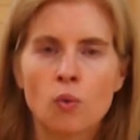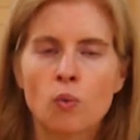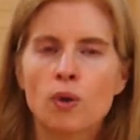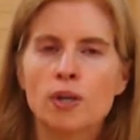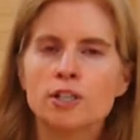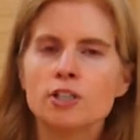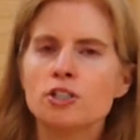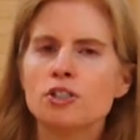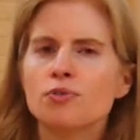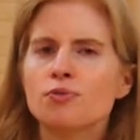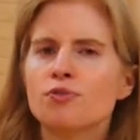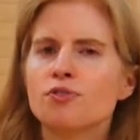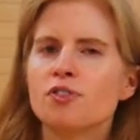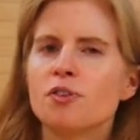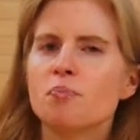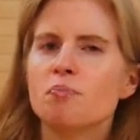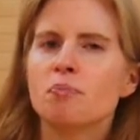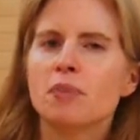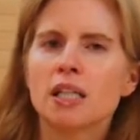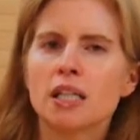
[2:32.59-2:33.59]
Once you've
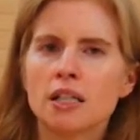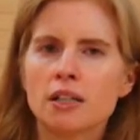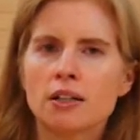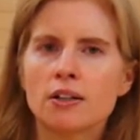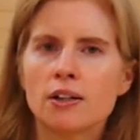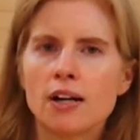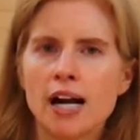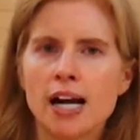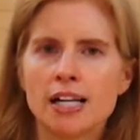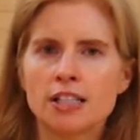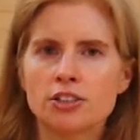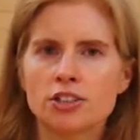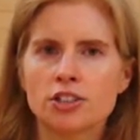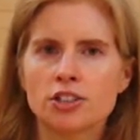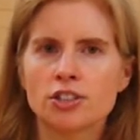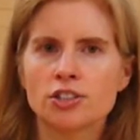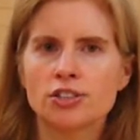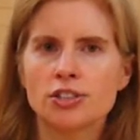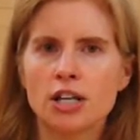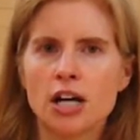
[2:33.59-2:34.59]
familiarized
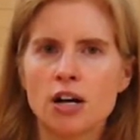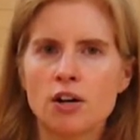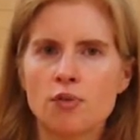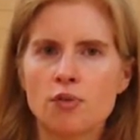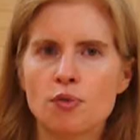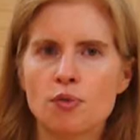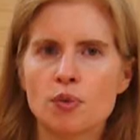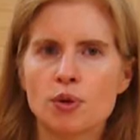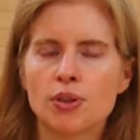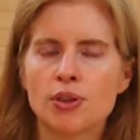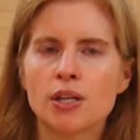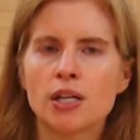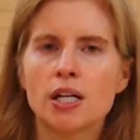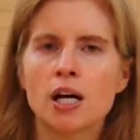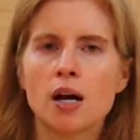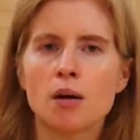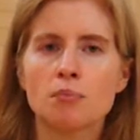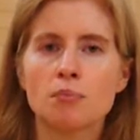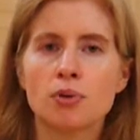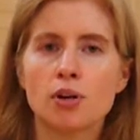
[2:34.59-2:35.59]
yourself with the
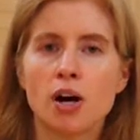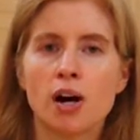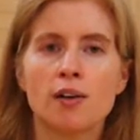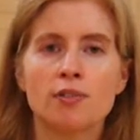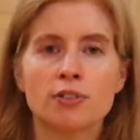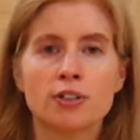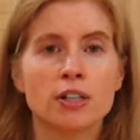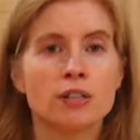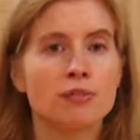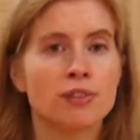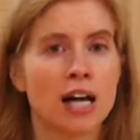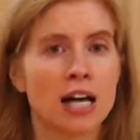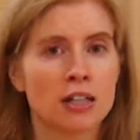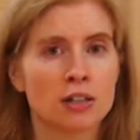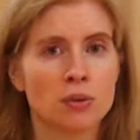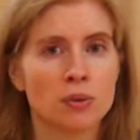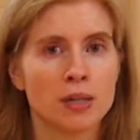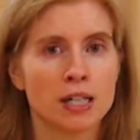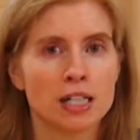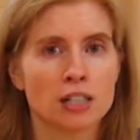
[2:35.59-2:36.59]
nonprofit
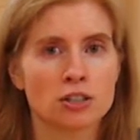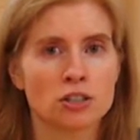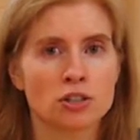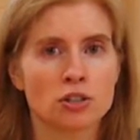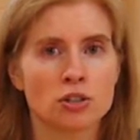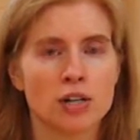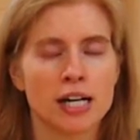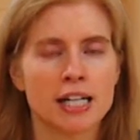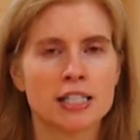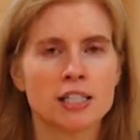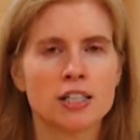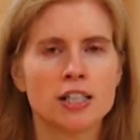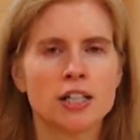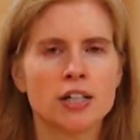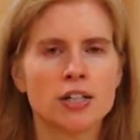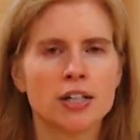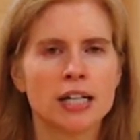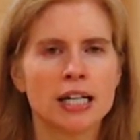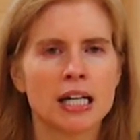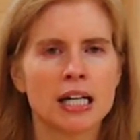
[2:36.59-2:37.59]
evaluator's
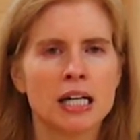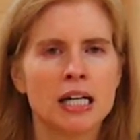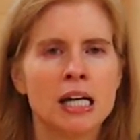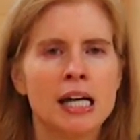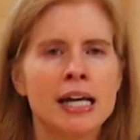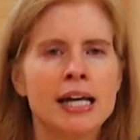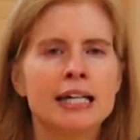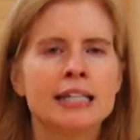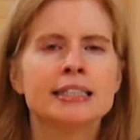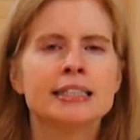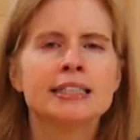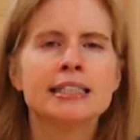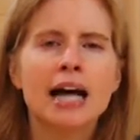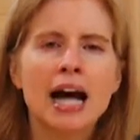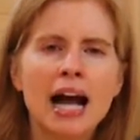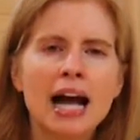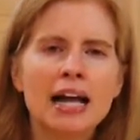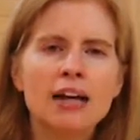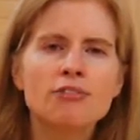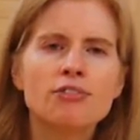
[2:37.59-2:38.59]
criteria,
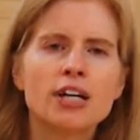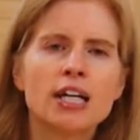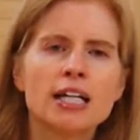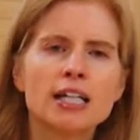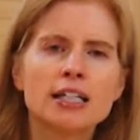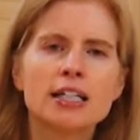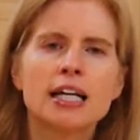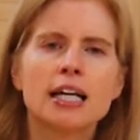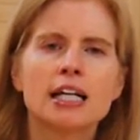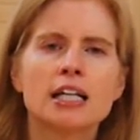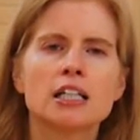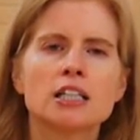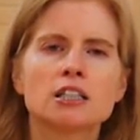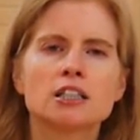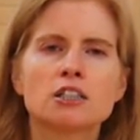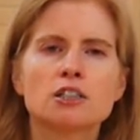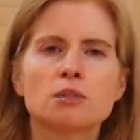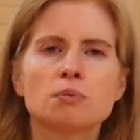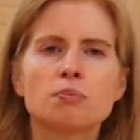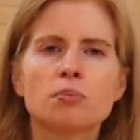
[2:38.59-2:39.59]
dive in and
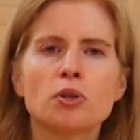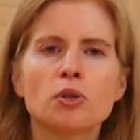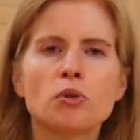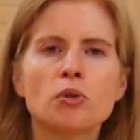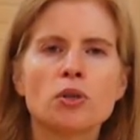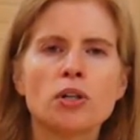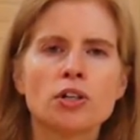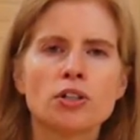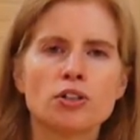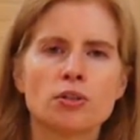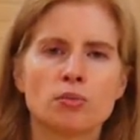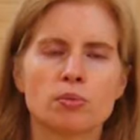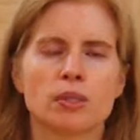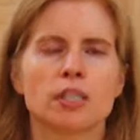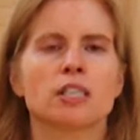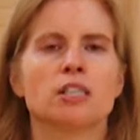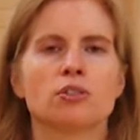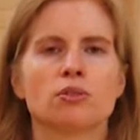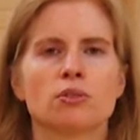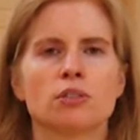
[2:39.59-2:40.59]
explore the
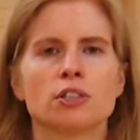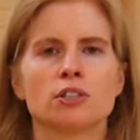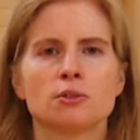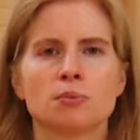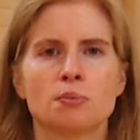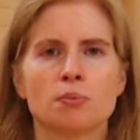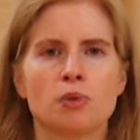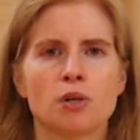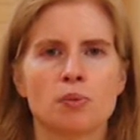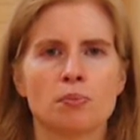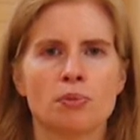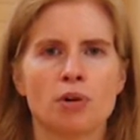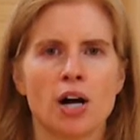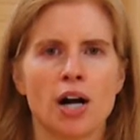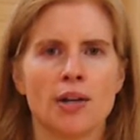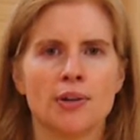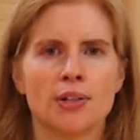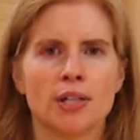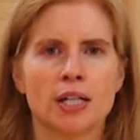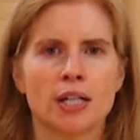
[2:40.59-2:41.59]
resource more
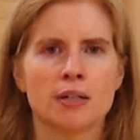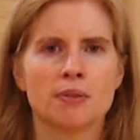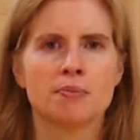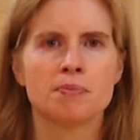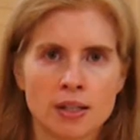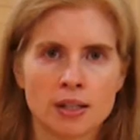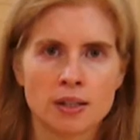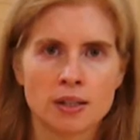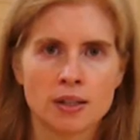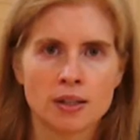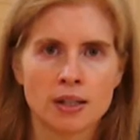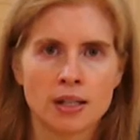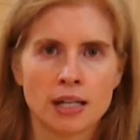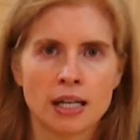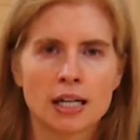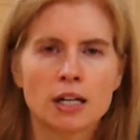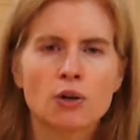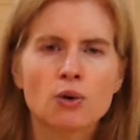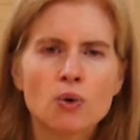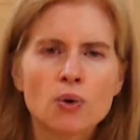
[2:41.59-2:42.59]
broadly.
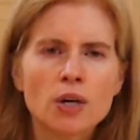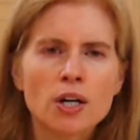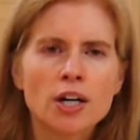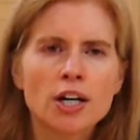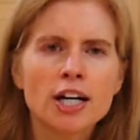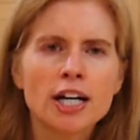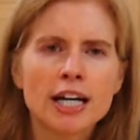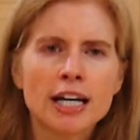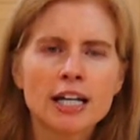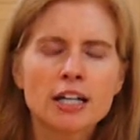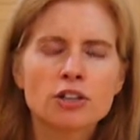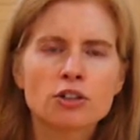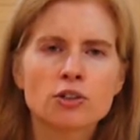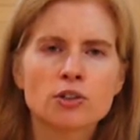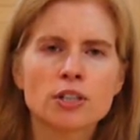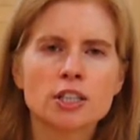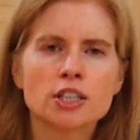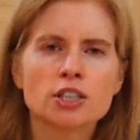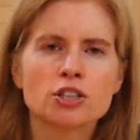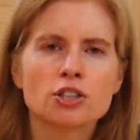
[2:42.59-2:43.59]
In order to
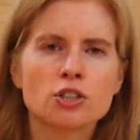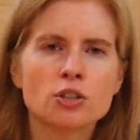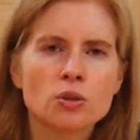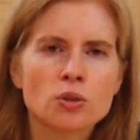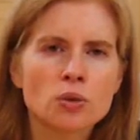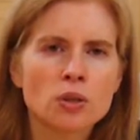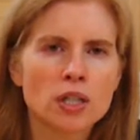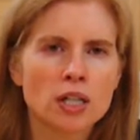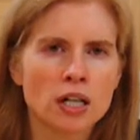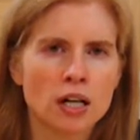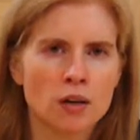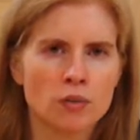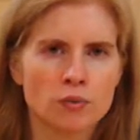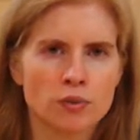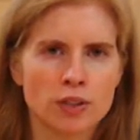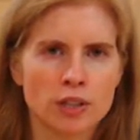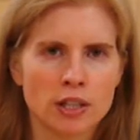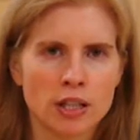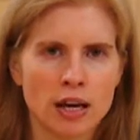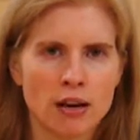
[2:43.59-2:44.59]
increase your
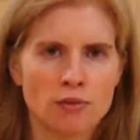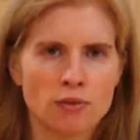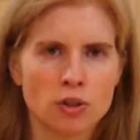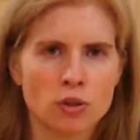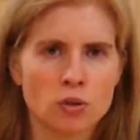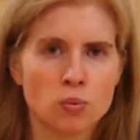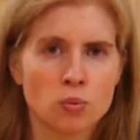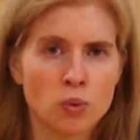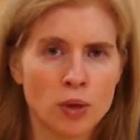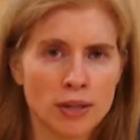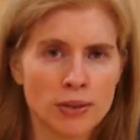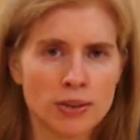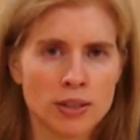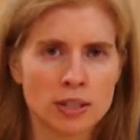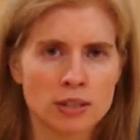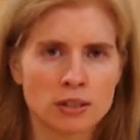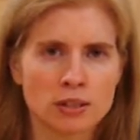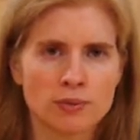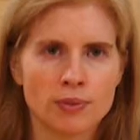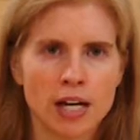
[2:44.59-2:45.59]
comfort level with
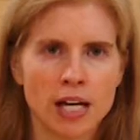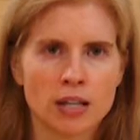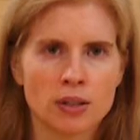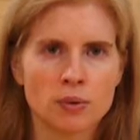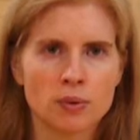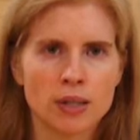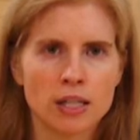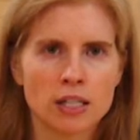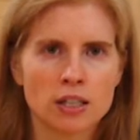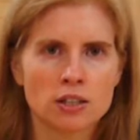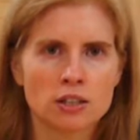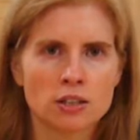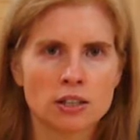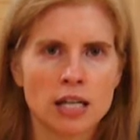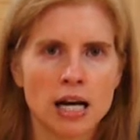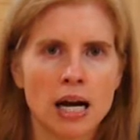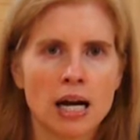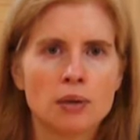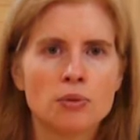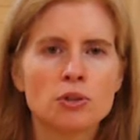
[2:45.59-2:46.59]
these
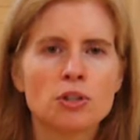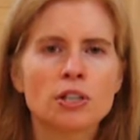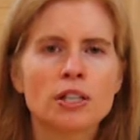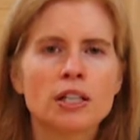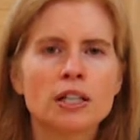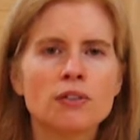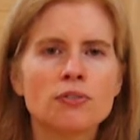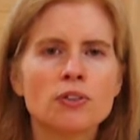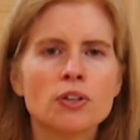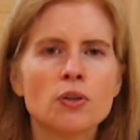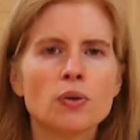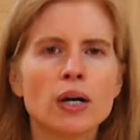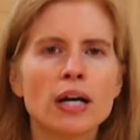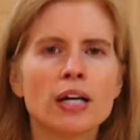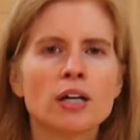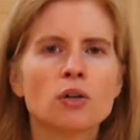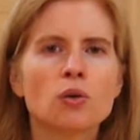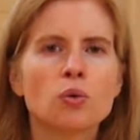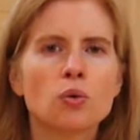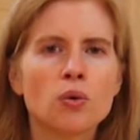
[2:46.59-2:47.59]
evaluators, I will give you
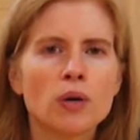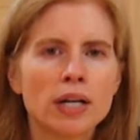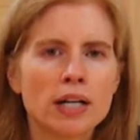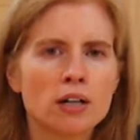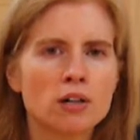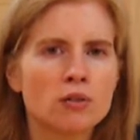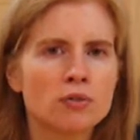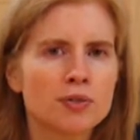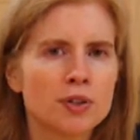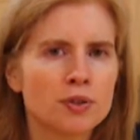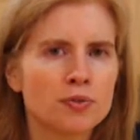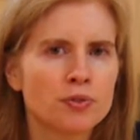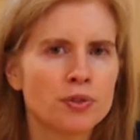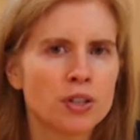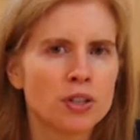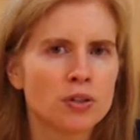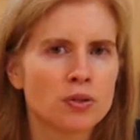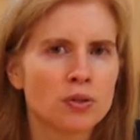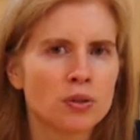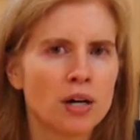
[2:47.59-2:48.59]
a quick
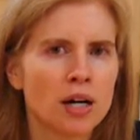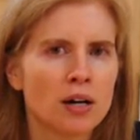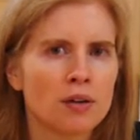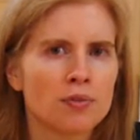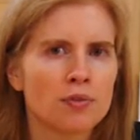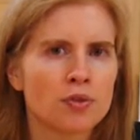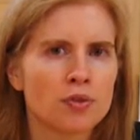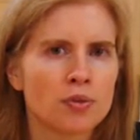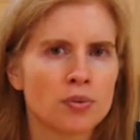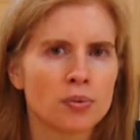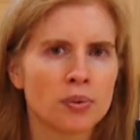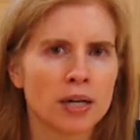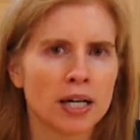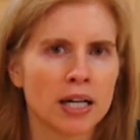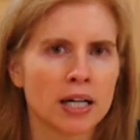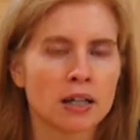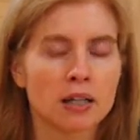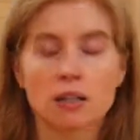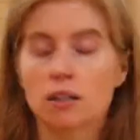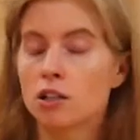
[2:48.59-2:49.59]
overview of
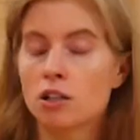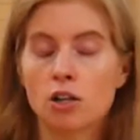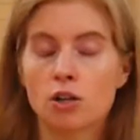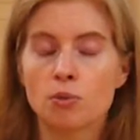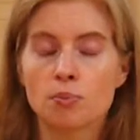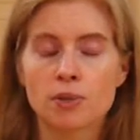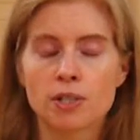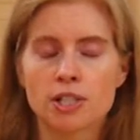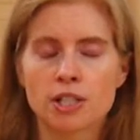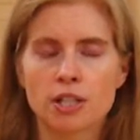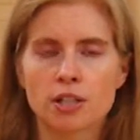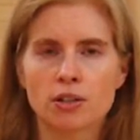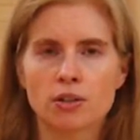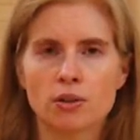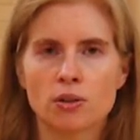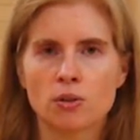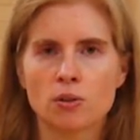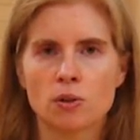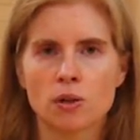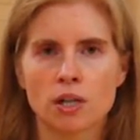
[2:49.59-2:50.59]
3 in no
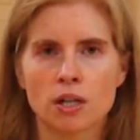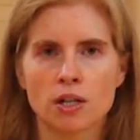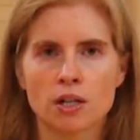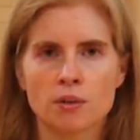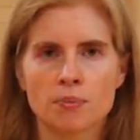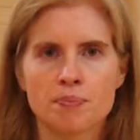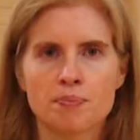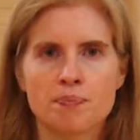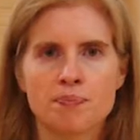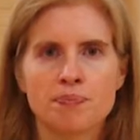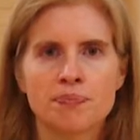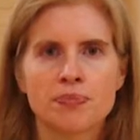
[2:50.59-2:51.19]
particular order.